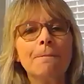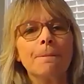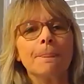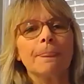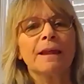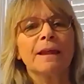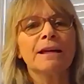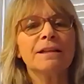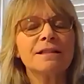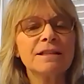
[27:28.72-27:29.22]

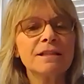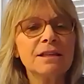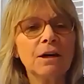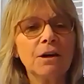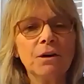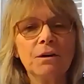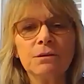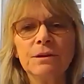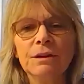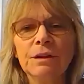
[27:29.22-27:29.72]
And
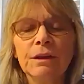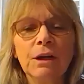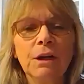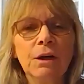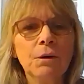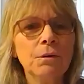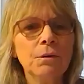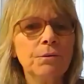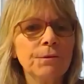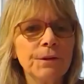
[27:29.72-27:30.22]
so,
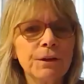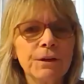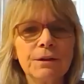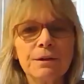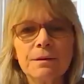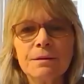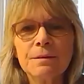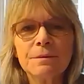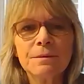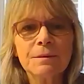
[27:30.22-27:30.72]

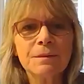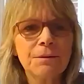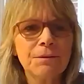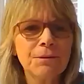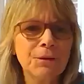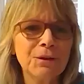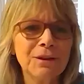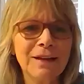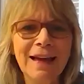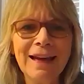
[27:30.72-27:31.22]
for
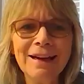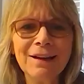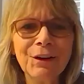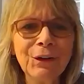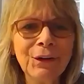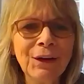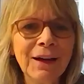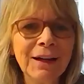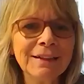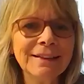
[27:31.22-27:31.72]
$8 or
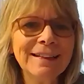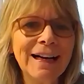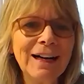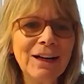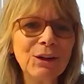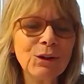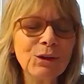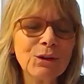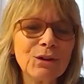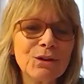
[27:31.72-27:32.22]

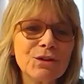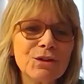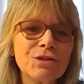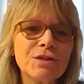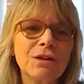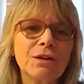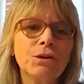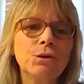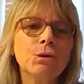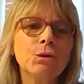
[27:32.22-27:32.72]
$9,
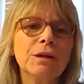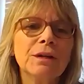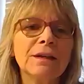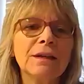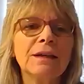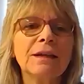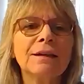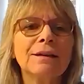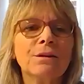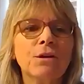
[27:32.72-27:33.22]
you can
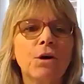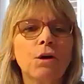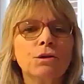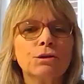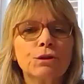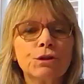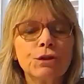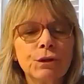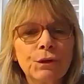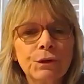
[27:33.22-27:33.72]
get
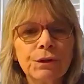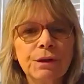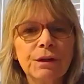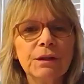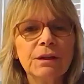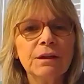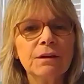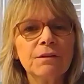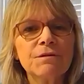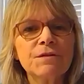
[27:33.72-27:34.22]

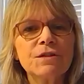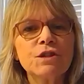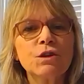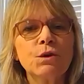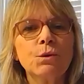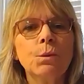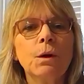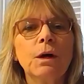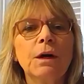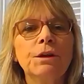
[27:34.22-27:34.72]
alternatives to
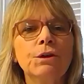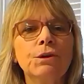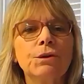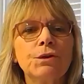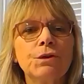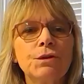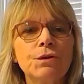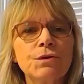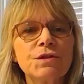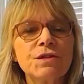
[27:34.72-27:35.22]
what you're
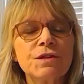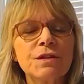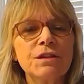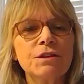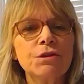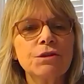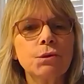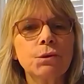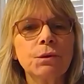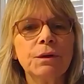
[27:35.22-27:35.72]
used to
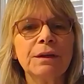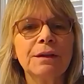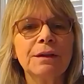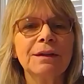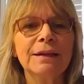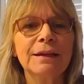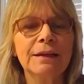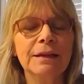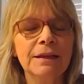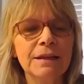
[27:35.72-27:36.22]
doing
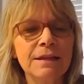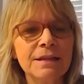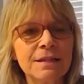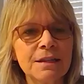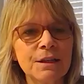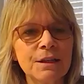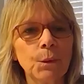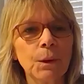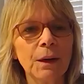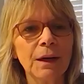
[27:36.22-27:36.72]
the
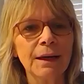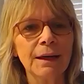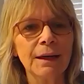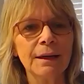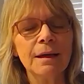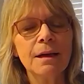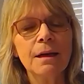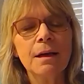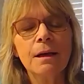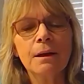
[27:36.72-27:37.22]
easy
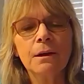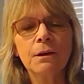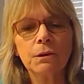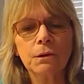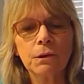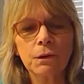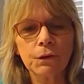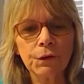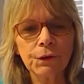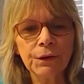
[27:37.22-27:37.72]
way.
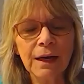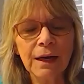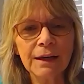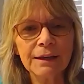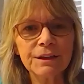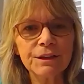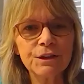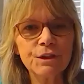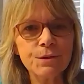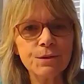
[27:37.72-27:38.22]
Learn how
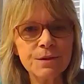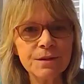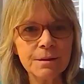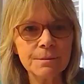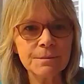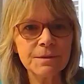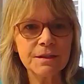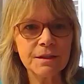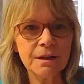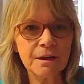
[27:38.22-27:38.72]
to do
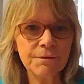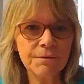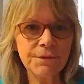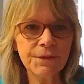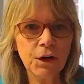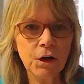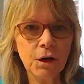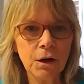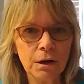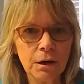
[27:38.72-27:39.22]
some stuff the
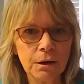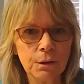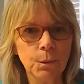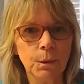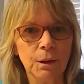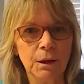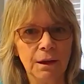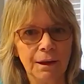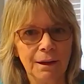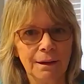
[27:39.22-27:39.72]
hard
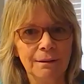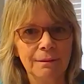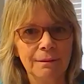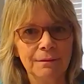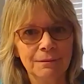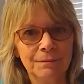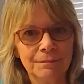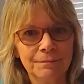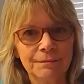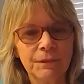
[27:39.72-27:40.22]
way.
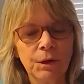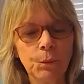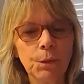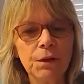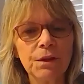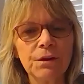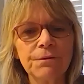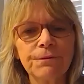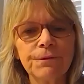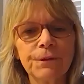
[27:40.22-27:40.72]
We're
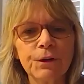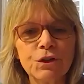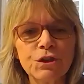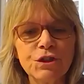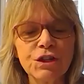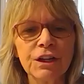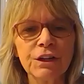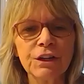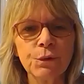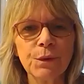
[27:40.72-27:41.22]
the first
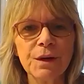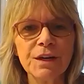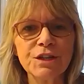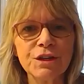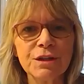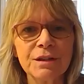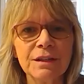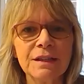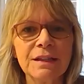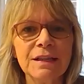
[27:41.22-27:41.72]

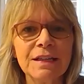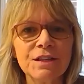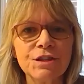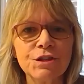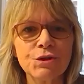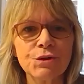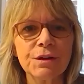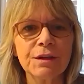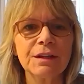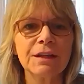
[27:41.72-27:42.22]
generation in
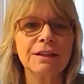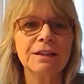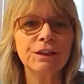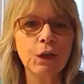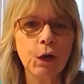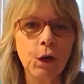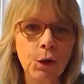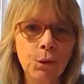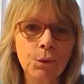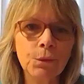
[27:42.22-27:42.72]
history that
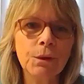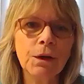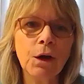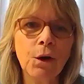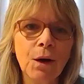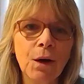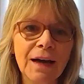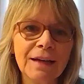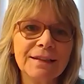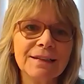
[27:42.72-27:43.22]
don't know
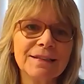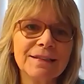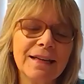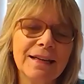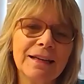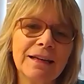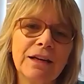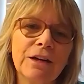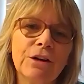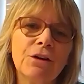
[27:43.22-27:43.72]
how to
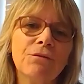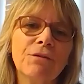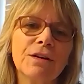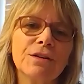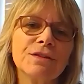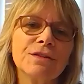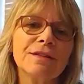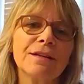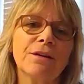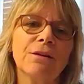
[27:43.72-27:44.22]
take care of
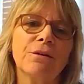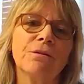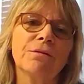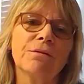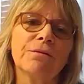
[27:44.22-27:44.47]
ourselves.